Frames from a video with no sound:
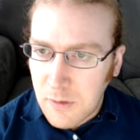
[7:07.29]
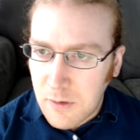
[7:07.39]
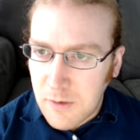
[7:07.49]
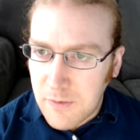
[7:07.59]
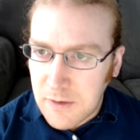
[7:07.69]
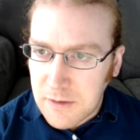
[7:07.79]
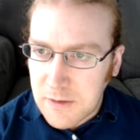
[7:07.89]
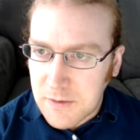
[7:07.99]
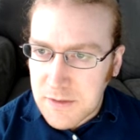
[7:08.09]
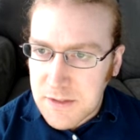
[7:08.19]
And then
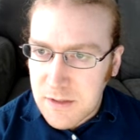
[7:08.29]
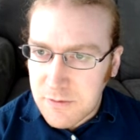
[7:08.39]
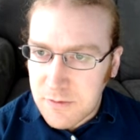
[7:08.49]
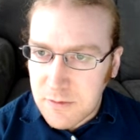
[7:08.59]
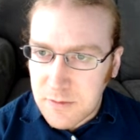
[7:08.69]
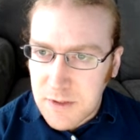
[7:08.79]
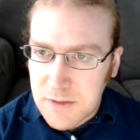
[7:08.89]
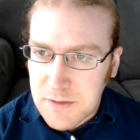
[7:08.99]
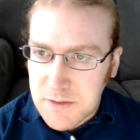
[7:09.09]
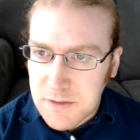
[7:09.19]
kill this stuff, right?
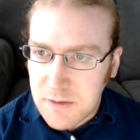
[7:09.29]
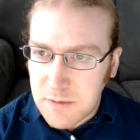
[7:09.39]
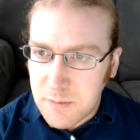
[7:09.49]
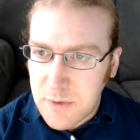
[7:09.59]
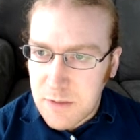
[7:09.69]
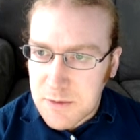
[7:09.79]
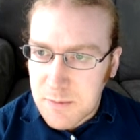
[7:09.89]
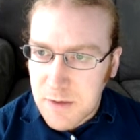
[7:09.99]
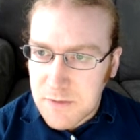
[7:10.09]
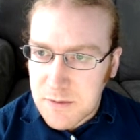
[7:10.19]
So would he
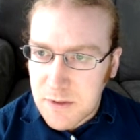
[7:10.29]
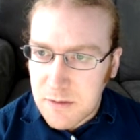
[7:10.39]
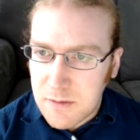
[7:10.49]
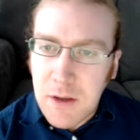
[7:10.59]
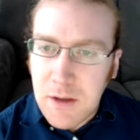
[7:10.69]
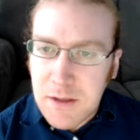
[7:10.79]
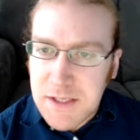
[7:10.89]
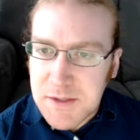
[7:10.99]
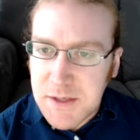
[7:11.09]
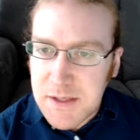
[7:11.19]
respond this way?
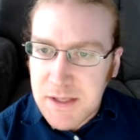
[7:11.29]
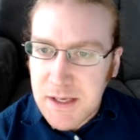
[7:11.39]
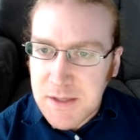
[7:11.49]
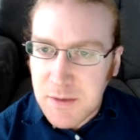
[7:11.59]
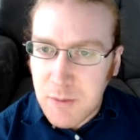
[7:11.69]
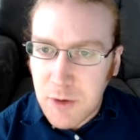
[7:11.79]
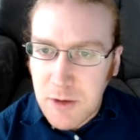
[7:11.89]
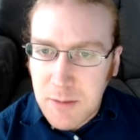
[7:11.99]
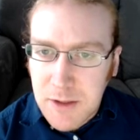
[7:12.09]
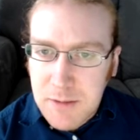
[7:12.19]
Because that's what I'm worried
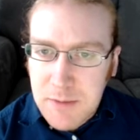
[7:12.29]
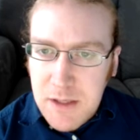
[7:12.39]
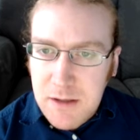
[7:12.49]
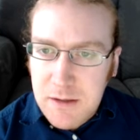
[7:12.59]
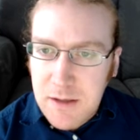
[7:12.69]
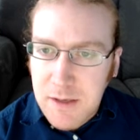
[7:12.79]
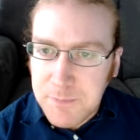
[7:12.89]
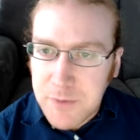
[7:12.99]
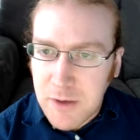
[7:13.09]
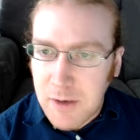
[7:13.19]
about. Him get...
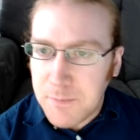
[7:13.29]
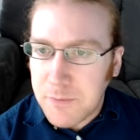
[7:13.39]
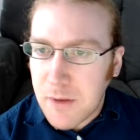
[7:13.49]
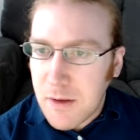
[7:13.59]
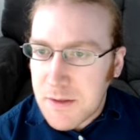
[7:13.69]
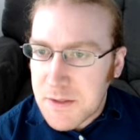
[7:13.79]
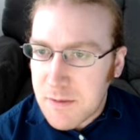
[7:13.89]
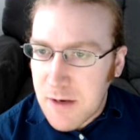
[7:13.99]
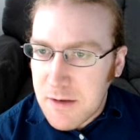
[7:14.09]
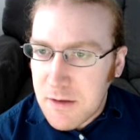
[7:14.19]
Okay. So
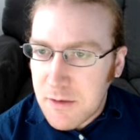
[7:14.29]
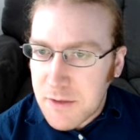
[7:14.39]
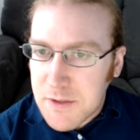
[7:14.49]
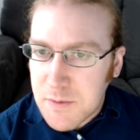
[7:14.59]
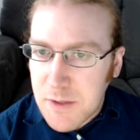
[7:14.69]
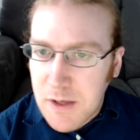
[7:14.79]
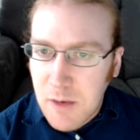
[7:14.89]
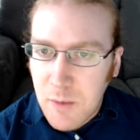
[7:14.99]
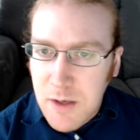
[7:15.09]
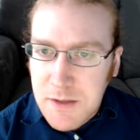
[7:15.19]
rather than go this way, I
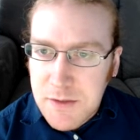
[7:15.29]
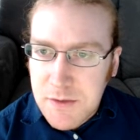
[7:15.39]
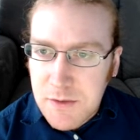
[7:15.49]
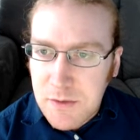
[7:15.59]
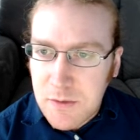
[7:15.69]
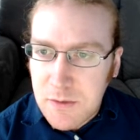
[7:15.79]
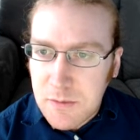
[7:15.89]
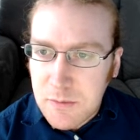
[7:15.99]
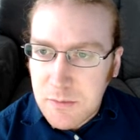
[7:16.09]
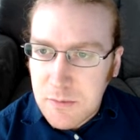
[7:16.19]
want to...
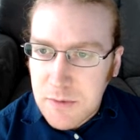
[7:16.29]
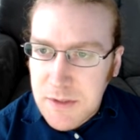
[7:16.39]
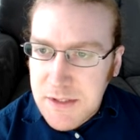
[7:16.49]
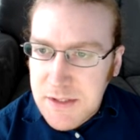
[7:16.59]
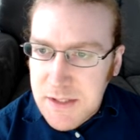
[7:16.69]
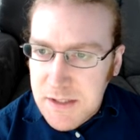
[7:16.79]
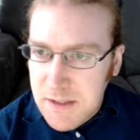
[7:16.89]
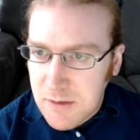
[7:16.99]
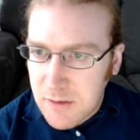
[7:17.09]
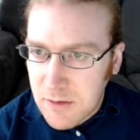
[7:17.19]
Is it Sente
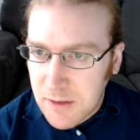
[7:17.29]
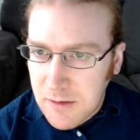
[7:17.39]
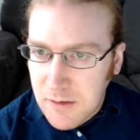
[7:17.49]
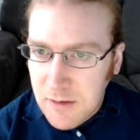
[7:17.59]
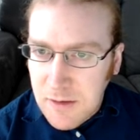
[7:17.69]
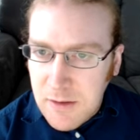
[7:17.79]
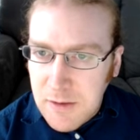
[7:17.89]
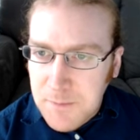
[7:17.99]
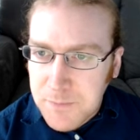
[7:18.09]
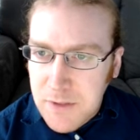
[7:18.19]
though? Hold on.
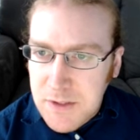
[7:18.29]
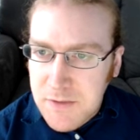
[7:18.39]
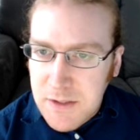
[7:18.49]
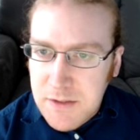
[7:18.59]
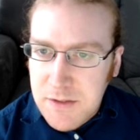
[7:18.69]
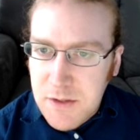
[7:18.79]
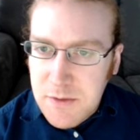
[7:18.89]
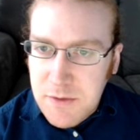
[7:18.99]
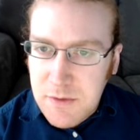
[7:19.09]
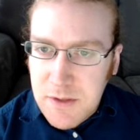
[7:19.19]
Because if I don't
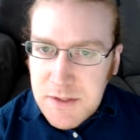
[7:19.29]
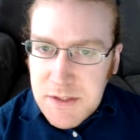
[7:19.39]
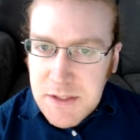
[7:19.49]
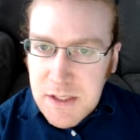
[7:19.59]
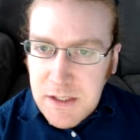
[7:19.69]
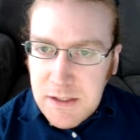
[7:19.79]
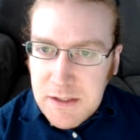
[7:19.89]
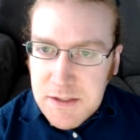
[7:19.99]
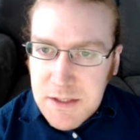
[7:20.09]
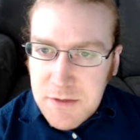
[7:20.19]
do this, he's going to get an
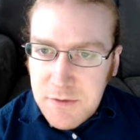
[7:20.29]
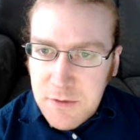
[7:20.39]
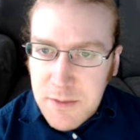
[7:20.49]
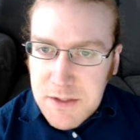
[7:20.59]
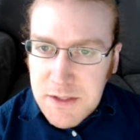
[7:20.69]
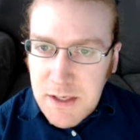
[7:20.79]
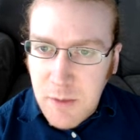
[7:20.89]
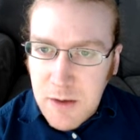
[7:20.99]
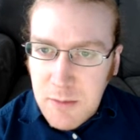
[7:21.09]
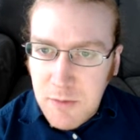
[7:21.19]
extension from this, and I
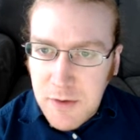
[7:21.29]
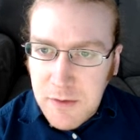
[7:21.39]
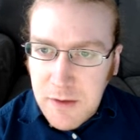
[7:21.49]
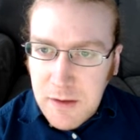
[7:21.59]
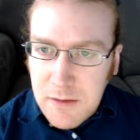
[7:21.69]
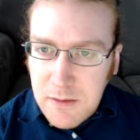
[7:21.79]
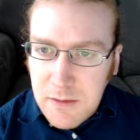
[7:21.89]
want to prevent that.